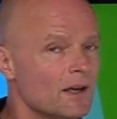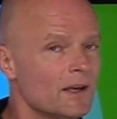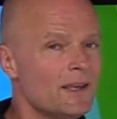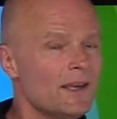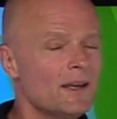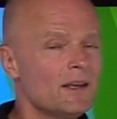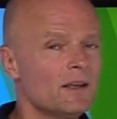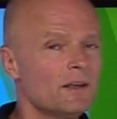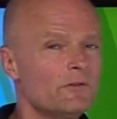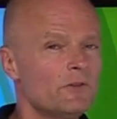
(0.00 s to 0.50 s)

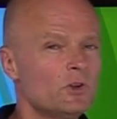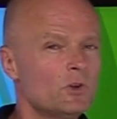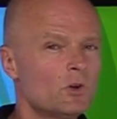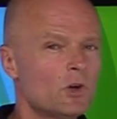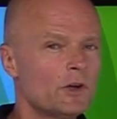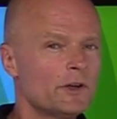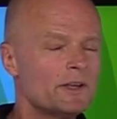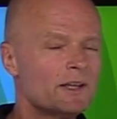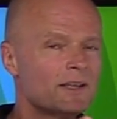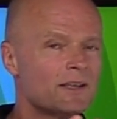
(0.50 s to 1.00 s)
again, if you're
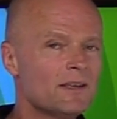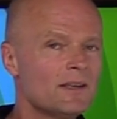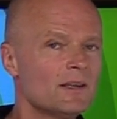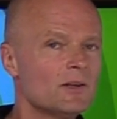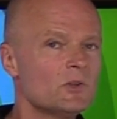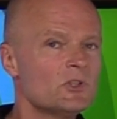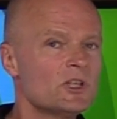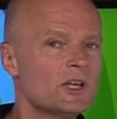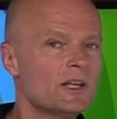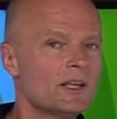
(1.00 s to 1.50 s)
on a
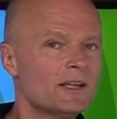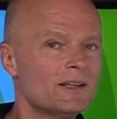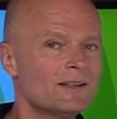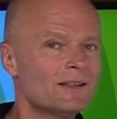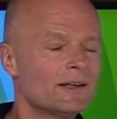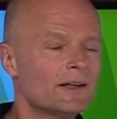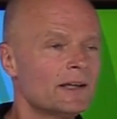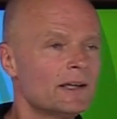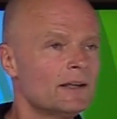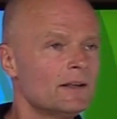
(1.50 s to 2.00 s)
ketogenic
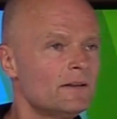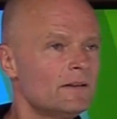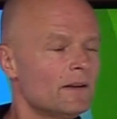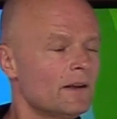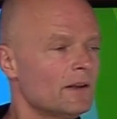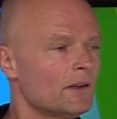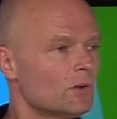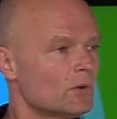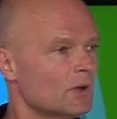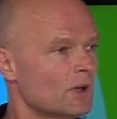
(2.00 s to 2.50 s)
diet
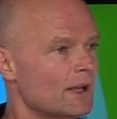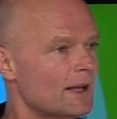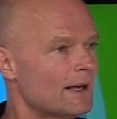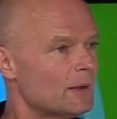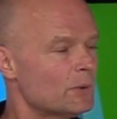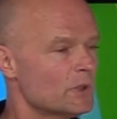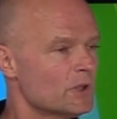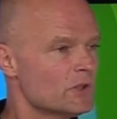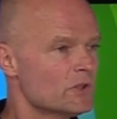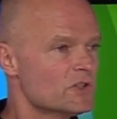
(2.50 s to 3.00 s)
and you're
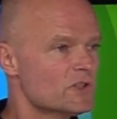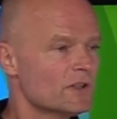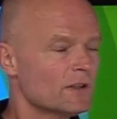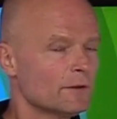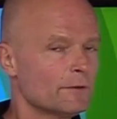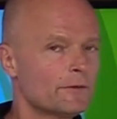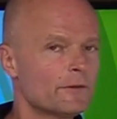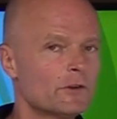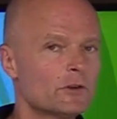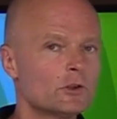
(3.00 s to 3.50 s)
allowing
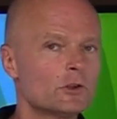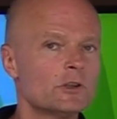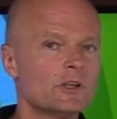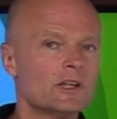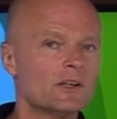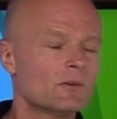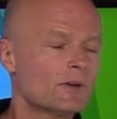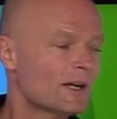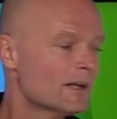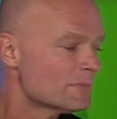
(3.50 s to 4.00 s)
yourself
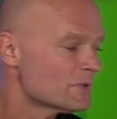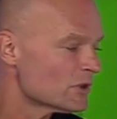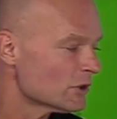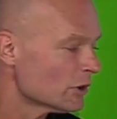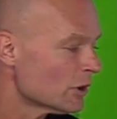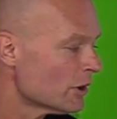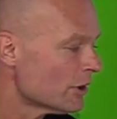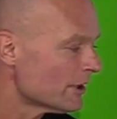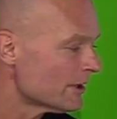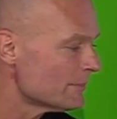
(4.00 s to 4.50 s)
30 grams of
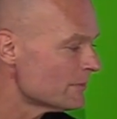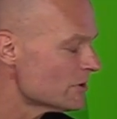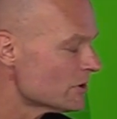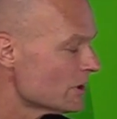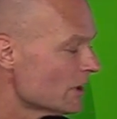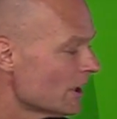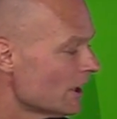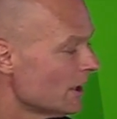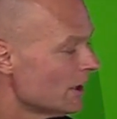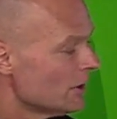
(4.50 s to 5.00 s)
carbs,
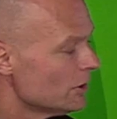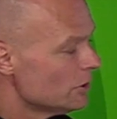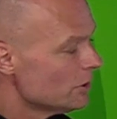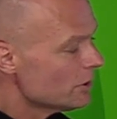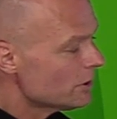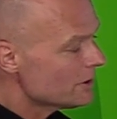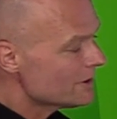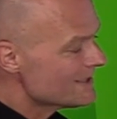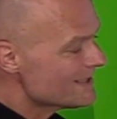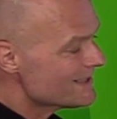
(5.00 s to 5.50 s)
you could